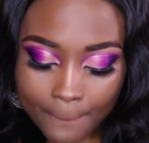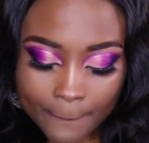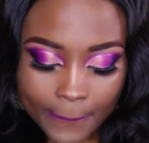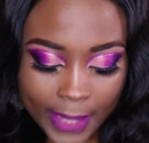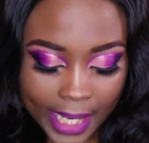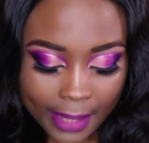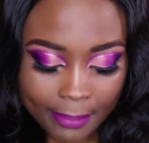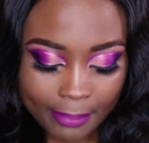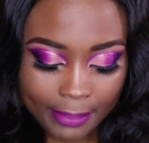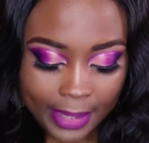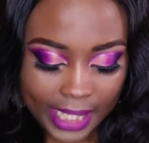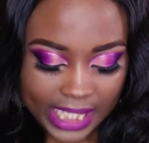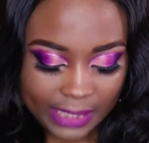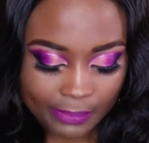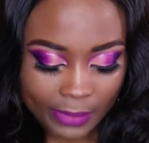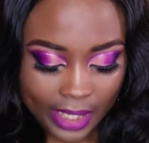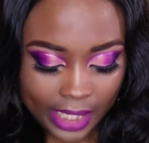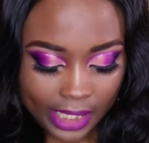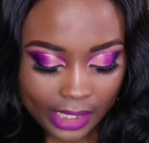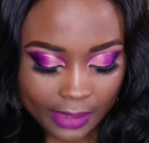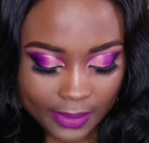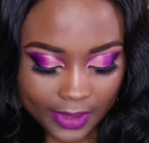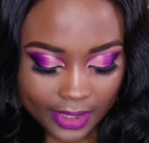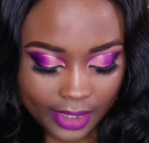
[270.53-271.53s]
My best
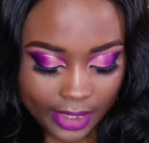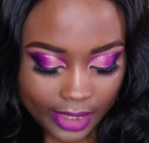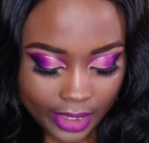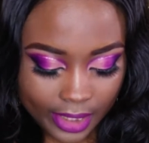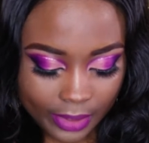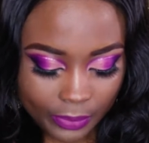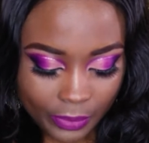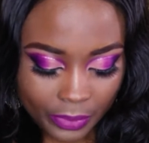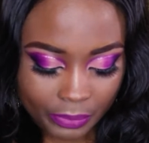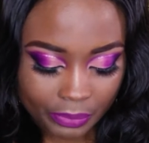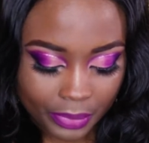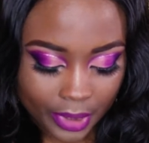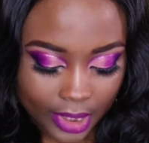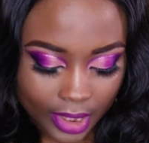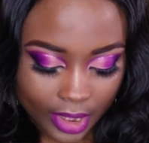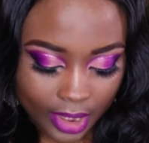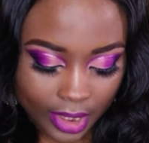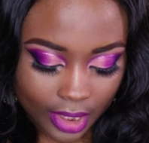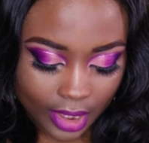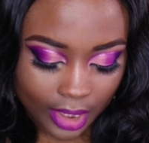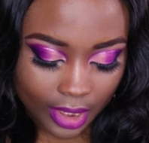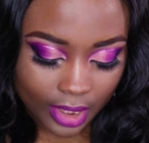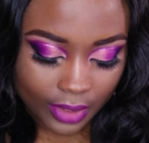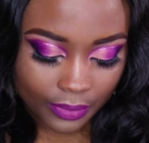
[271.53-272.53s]
MAC lipstick would
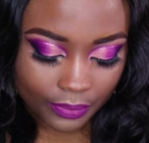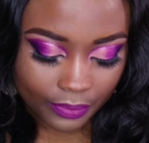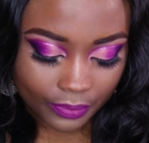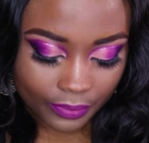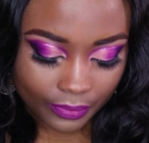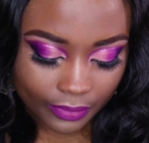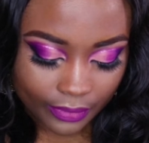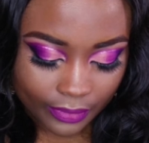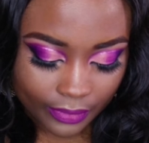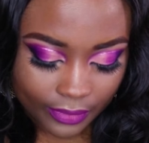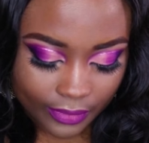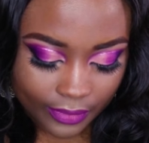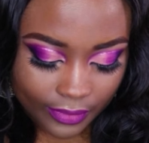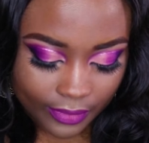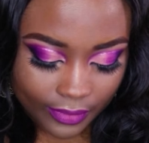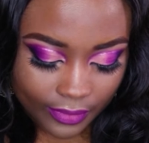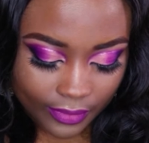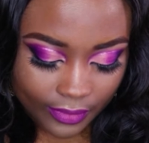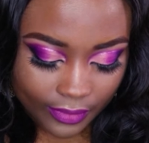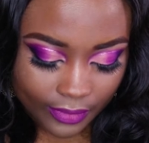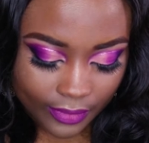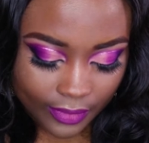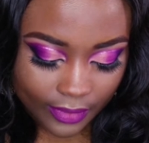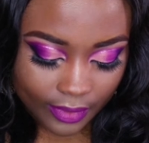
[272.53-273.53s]
be
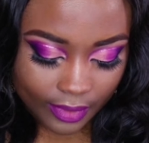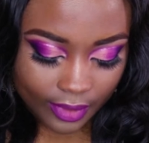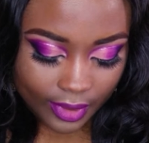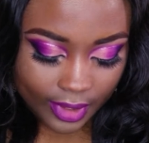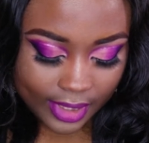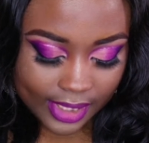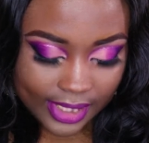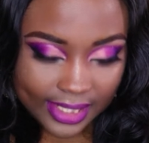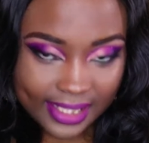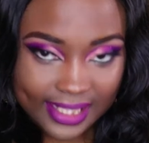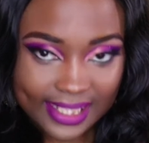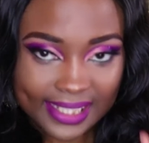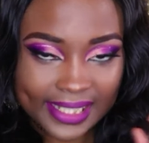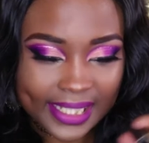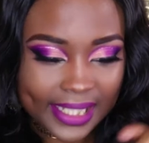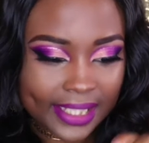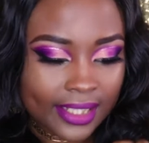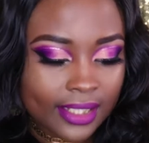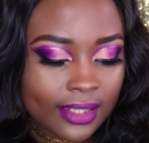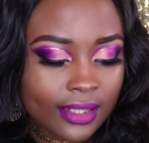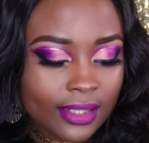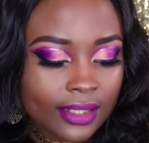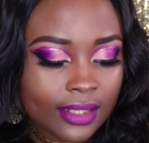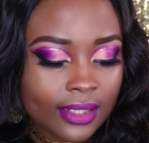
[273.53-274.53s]

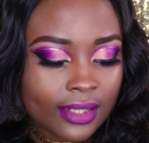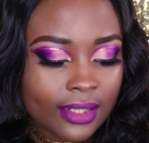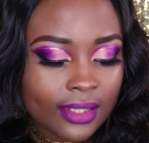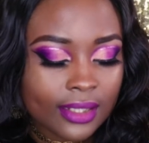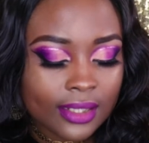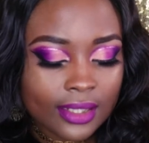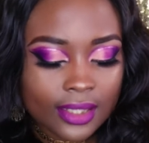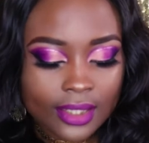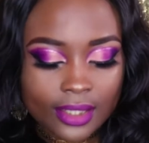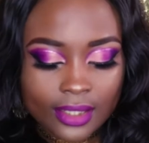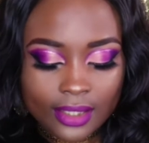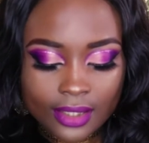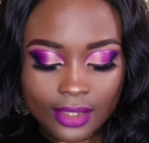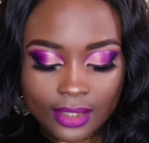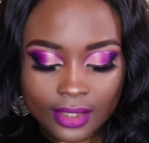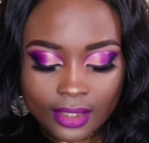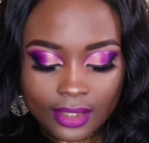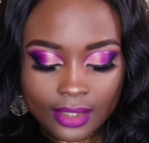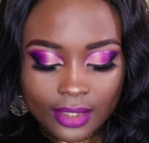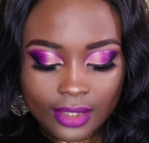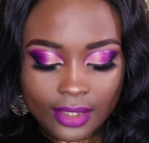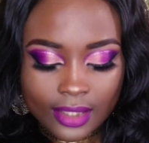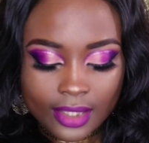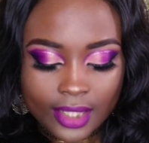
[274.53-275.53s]
Sin.
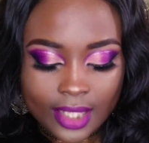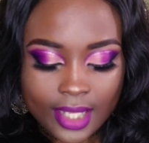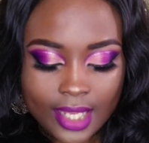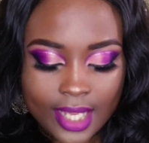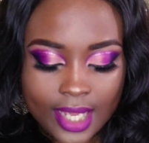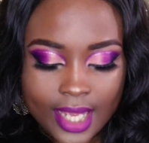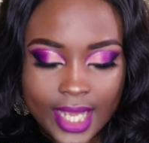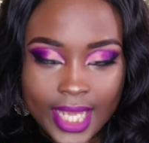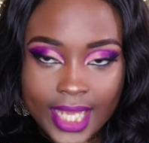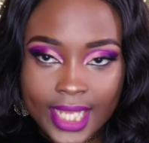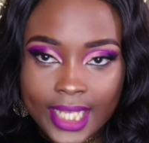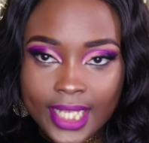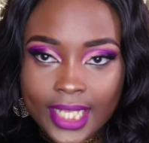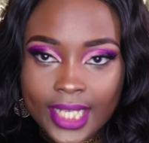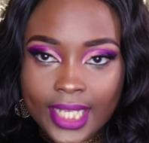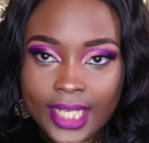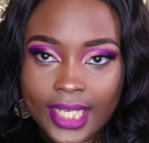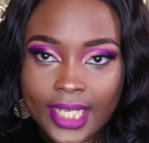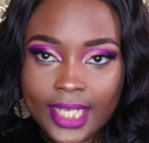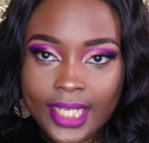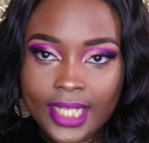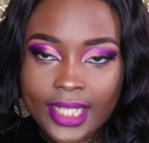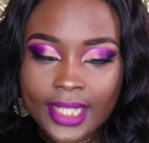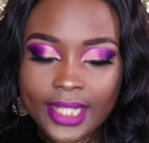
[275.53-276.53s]

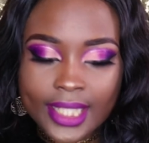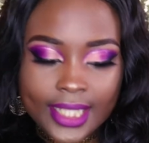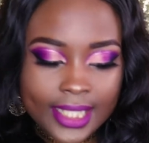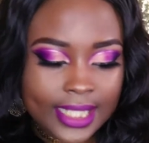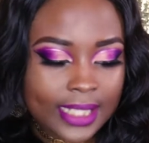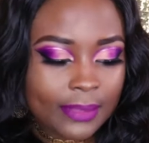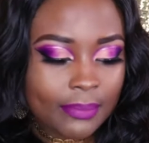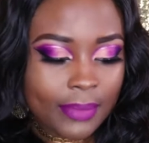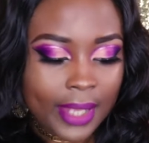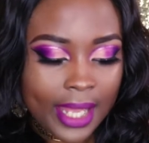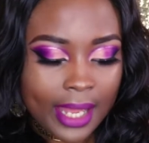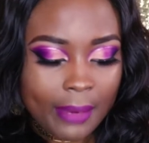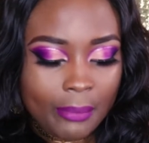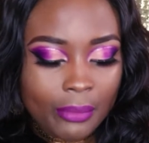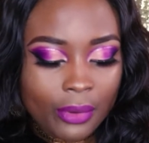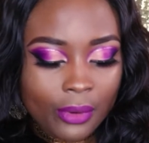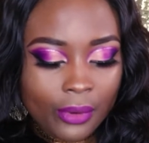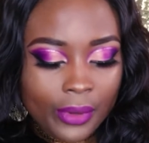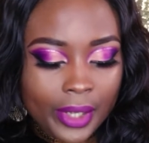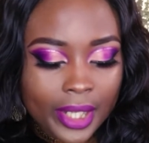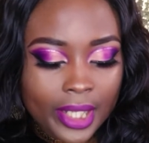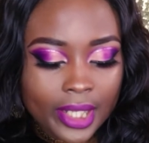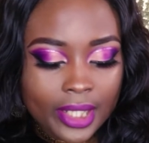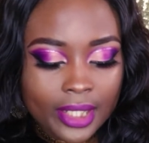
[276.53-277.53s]
And this bad
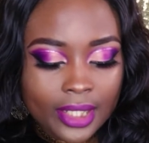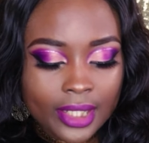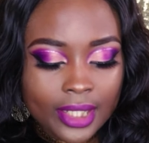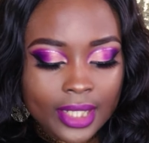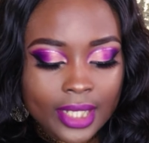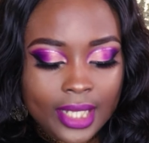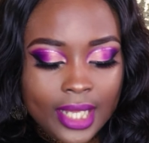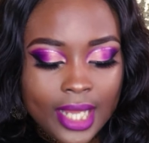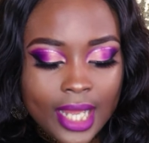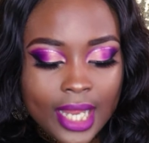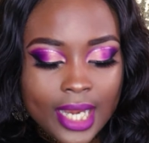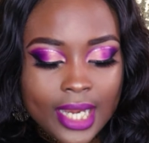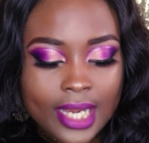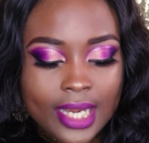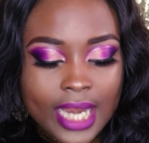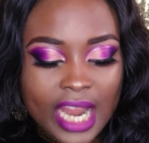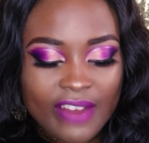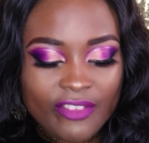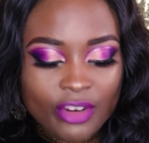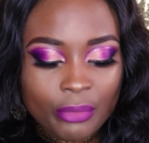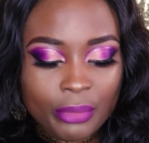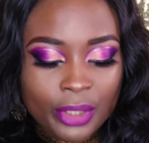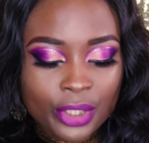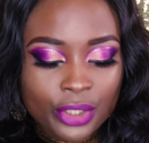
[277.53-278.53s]
boy,
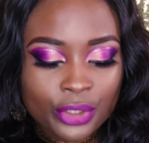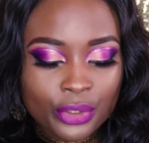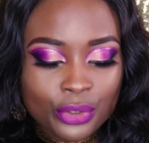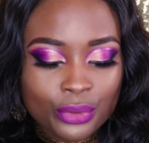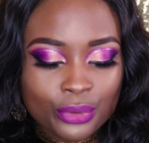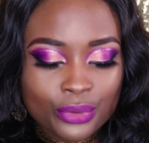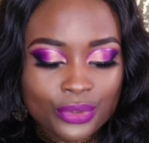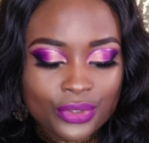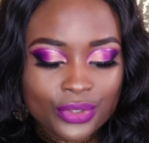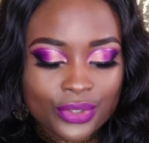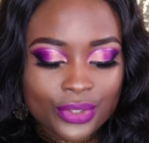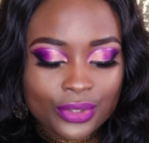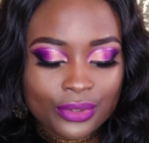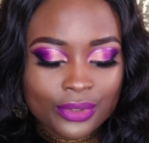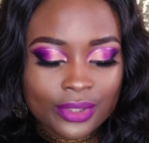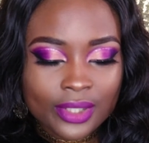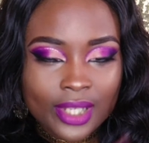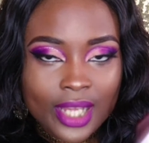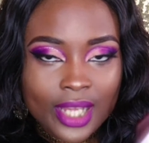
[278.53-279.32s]
never been used.